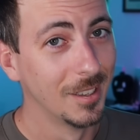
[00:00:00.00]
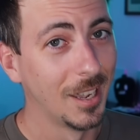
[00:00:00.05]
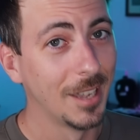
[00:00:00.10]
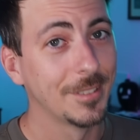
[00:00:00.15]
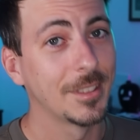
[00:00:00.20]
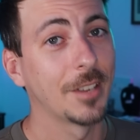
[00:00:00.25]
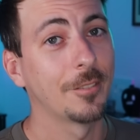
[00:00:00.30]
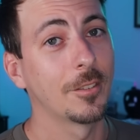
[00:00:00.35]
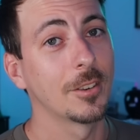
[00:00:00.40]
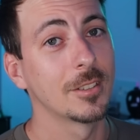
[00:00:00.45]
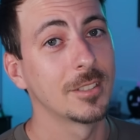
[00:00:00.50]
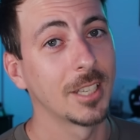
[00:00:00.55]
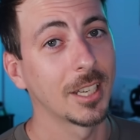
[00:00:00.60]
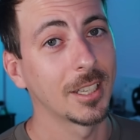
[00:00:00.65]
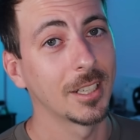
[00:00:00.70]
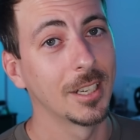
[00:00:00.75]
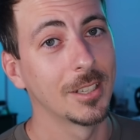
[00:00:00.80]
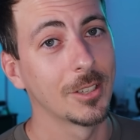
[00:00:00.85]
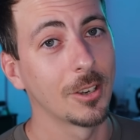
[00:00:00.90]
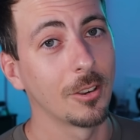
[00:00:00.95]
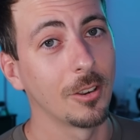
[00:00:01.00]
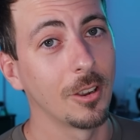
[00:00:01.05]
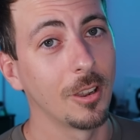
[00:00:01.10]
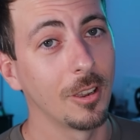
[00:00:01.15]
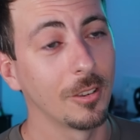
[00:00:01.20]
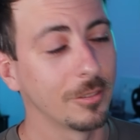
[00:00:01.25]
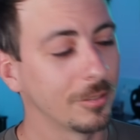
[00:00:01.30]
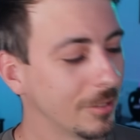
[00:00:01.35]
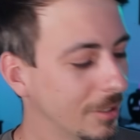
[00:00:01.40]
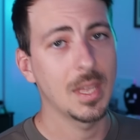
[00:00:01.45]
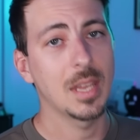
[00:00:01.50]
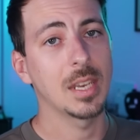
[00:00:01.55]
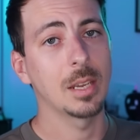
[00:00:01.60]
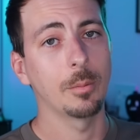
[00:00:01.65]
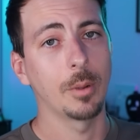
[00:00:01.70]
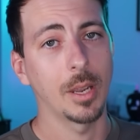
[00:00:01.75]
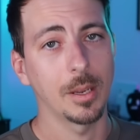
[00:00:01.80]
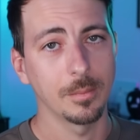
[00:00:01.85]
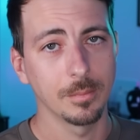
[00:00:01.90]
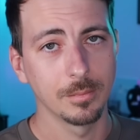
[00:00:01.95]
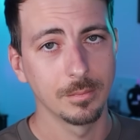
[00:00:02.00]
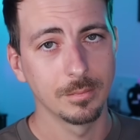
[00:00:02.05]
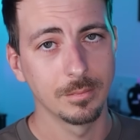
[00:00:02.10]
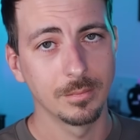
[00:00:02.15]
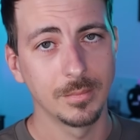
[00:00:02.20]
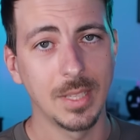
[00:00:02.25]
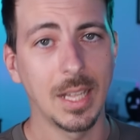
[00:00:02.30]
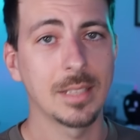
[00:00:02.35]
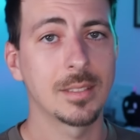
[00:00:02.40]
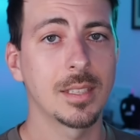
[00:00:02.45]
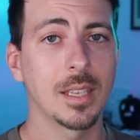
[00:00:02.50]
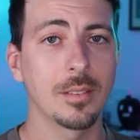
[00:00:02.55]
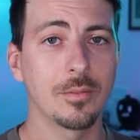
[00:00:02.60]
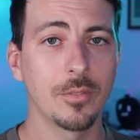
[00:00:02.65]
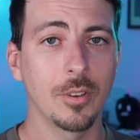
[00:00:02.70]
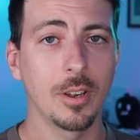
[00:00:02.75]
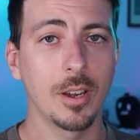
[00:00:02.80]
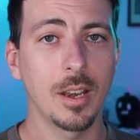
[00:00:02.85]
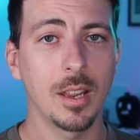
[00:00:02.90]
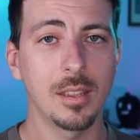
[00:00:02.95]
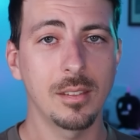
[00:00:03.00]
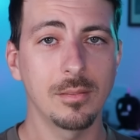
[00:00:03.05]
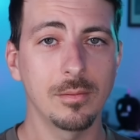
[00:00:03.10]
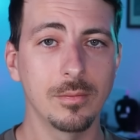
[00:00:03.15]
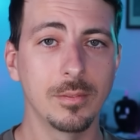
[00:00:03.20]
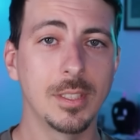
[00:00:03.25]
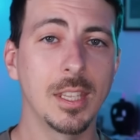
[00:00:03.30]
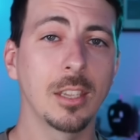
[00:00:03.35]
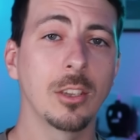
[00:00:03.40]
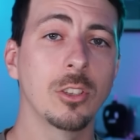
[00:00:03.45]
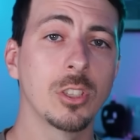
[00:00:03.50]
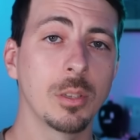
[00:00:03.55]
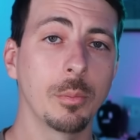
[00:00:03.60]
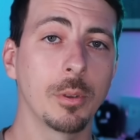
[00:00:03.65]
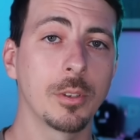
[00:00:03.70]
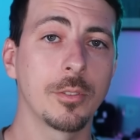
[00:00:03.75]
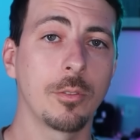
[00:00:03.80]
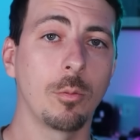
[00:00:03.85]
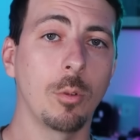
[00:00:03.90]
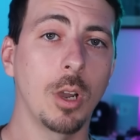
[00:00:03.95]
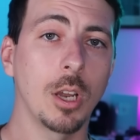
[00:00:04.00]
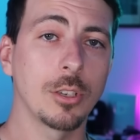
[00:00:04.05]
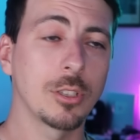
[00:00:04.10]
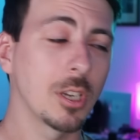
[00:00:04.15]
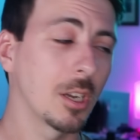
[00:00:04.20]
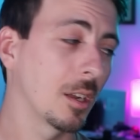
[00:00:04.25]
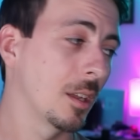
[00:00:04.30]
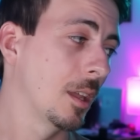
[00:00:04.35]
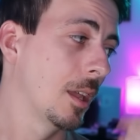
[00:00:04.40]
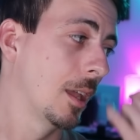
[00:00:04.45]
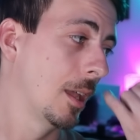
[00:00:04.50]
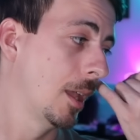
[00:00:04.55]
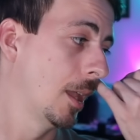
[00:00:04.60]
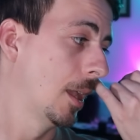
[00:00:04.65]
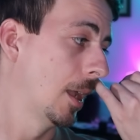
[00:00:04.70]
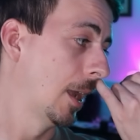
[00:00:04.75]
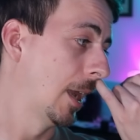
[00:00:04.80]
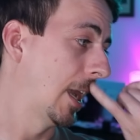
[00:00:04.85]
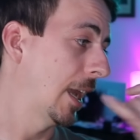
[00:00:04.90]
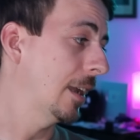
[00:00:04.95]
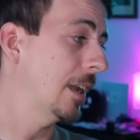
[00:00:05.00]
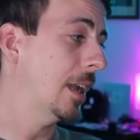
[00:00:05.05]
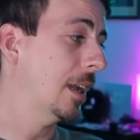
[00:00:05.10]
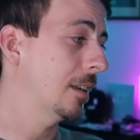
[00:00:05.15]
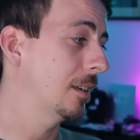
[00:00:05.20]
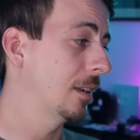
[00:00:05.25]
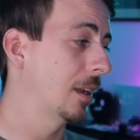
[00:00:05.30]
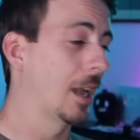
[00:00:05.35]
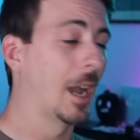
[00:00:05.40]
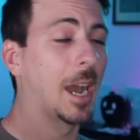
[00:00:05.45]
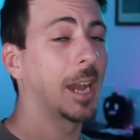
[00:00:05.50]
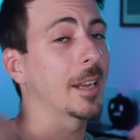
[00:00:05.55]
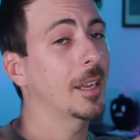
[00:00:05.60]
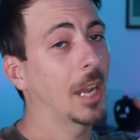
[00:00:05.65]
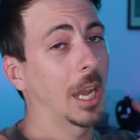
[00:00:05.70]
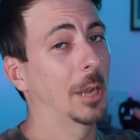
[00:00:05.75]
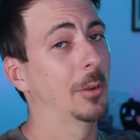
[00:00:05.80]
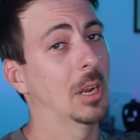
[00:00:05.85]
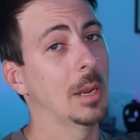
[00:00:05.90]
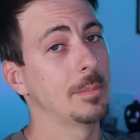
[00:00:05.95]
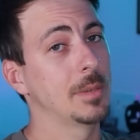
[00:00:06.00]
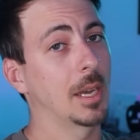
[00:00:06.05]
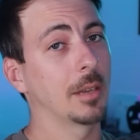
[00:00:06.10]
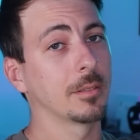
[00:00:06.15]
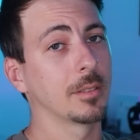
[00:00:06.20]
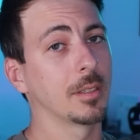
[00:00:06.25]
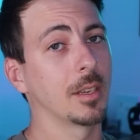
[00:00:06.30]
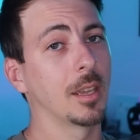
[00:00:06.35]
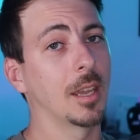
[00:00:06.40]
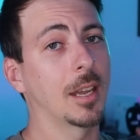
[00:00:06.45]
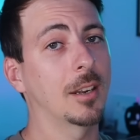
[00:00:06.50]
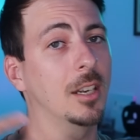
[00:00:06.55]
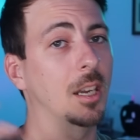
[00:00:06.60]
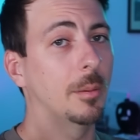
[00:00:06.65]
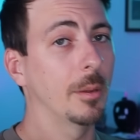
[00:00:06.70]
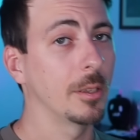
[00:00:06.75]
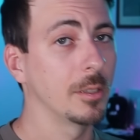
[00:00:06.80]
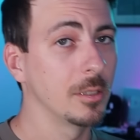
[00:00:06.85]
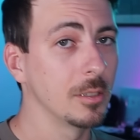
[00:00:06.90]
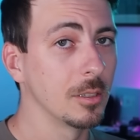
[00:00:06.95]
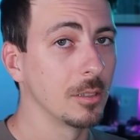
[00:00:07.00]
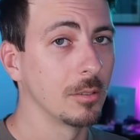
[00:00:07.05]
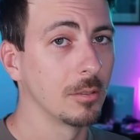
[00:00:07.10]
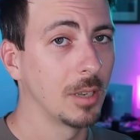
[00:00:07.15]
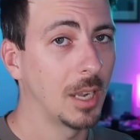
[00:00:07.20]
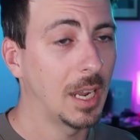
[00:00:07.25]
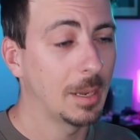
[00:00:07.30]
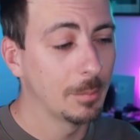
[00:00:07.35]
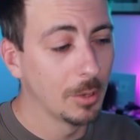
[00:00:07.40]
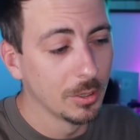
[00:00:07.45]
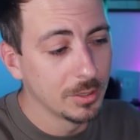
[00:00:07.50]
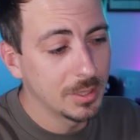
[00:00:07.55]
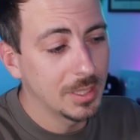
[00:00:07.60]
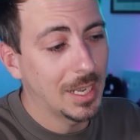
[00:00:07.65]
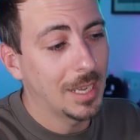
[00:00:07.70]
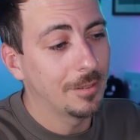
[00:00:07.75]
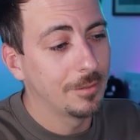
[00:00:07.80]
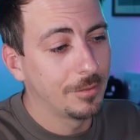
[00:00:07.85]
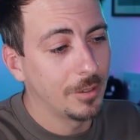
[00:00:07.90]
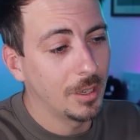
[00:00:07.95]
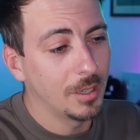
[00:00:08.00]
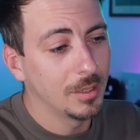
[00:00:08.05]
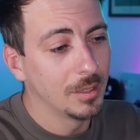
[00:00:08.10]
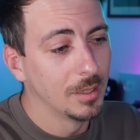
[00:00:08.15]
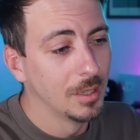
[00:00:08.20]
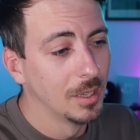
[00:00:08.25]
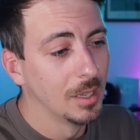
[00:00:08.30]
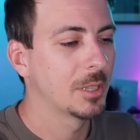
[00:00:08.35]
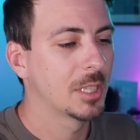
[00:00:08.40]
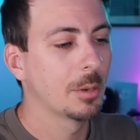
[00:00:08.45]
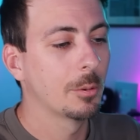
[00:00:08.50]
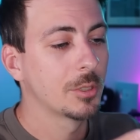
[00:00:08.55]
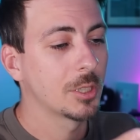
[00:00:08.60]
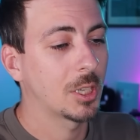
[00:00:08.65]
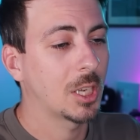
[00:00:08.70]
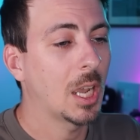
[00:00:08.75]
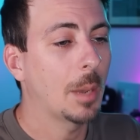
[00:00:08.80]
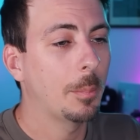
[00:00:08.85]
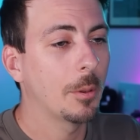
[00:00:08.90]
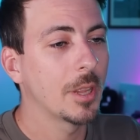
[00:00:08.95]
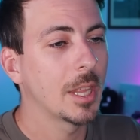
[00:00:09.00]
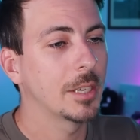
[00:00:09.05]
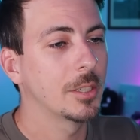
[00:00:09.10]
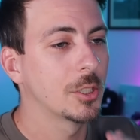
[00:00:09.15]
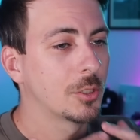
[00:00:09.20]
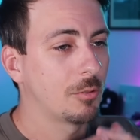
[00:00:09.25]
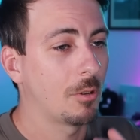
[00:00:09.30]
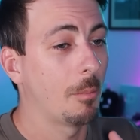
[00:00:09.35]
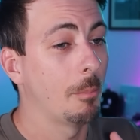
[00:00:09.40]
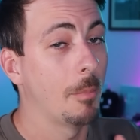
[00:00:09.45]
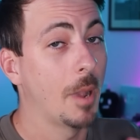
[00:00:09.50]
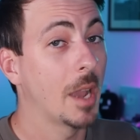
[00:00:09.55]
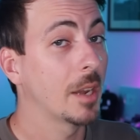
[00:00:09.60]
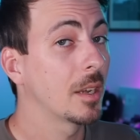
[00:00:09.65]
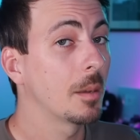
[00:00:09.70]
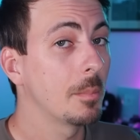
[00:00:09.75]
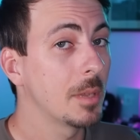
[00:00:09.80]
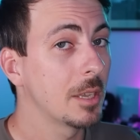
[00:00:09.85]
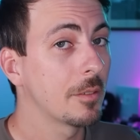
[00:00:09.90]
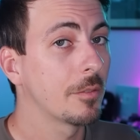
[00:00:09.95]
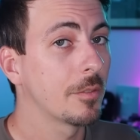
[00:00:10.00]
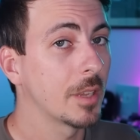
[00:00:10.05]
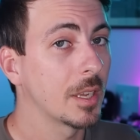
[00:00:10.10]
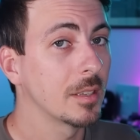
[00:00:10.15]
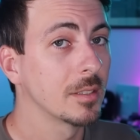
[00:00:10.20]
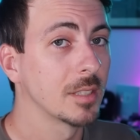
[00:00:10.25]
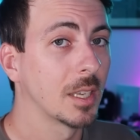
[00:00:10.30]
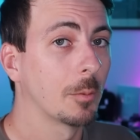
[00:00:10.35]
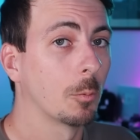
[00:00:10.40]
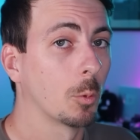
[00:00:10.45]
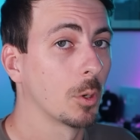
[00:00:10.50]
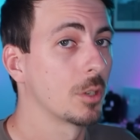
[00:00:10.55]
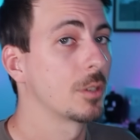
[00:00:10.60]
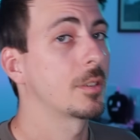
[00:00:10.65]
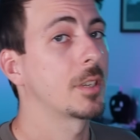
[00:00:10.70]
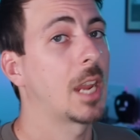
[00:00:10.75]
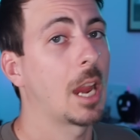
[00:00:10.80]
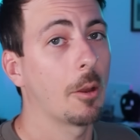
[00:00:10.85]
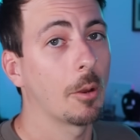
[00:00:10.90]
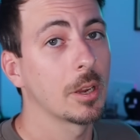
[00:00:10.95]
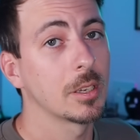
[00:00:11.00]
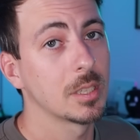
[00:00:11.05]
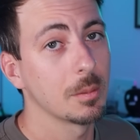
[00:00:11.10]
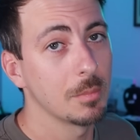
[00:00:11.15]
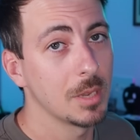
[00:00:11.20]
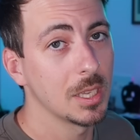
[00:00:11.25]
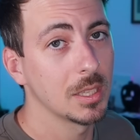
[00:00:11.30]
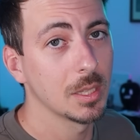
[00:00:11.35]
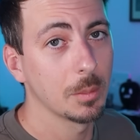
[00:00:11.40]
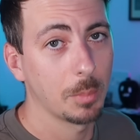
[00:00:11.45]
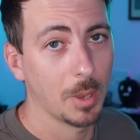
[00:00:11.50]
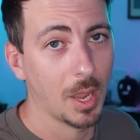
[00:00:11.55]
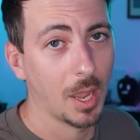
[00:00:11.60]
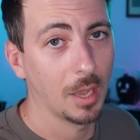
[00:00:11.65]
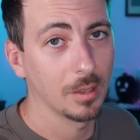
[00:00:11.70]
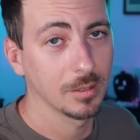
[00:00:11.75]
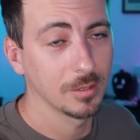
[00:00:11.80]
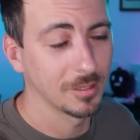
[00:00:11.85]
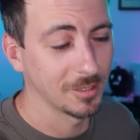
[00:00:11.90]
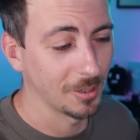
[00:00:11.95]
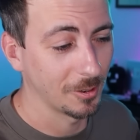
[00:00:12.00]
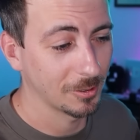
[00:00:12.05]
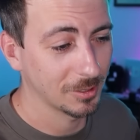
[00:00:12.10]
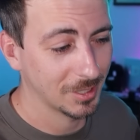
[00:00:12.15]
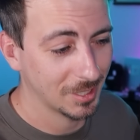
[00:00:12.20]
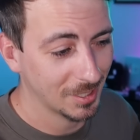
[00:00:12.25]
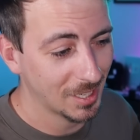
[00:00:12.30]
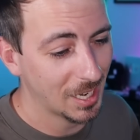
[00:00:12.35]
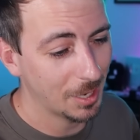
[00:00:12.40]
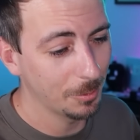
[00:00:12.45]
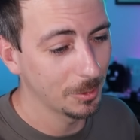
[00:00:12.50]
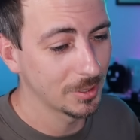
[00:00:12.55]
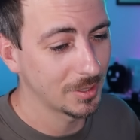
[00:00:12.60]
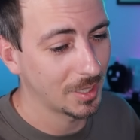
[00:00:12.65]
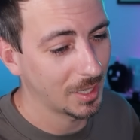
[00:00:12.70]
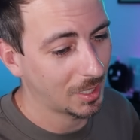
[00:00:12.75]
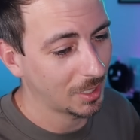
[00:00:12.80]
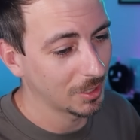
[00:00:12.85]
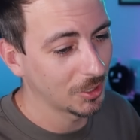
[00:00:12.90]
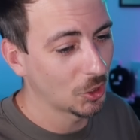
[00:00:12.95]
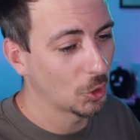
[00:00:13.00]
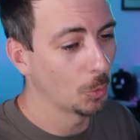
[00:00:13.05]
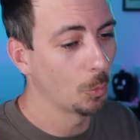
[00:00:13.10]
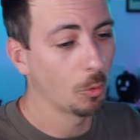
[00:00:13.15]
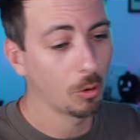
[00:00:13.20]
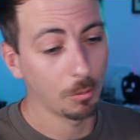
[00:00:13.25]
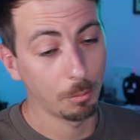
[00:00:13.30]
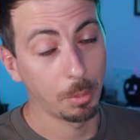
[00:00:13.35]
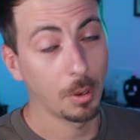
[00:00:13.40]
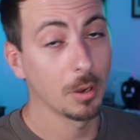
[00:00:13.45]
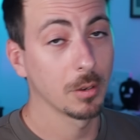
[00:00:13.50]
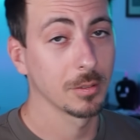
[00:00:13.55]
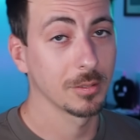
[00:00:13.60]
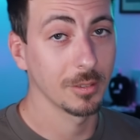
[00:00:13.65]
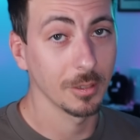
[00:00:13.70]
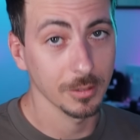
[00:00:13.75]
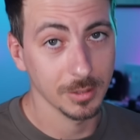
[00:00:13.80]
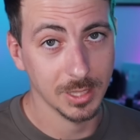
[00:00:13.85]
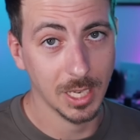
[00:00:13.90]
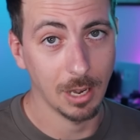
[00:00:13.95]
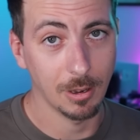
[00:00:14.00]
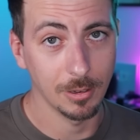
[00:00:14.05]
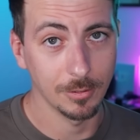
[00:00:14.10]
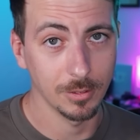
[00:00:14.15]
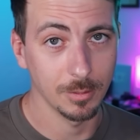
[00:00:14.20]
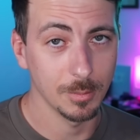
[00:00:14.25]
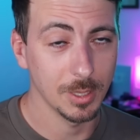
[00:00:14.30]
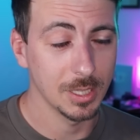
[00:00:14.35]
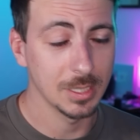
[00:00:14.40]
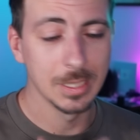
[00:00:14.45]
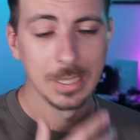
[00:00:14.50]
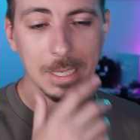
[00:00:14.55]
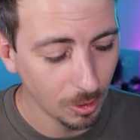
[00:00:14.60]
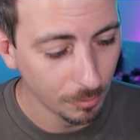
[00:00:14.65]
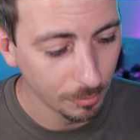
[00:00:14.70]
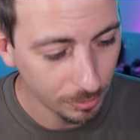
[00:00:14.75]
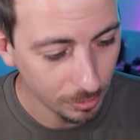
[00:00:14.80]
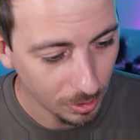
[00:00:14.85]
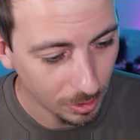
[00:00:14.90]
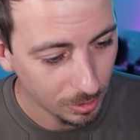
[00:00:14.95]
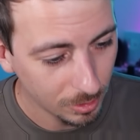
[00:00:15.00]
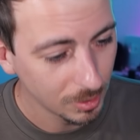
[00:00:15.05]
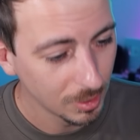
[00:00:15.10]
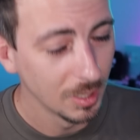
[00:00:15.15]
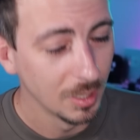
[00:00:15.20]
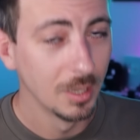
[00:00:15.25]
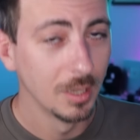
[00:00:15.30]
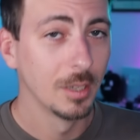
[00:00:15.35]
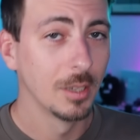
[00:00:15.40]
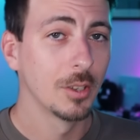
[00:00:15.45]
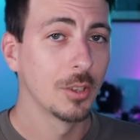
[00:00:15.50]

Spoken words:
I thought for a second it turned off. Anyway, that's it for today. Thank you so much for watching. I got creeped out today. I don't know about you. I mostly had fun, but there was a couple that just reminded me of things that were scary to me in the past. So today was like a little more personal scary for me. Overall,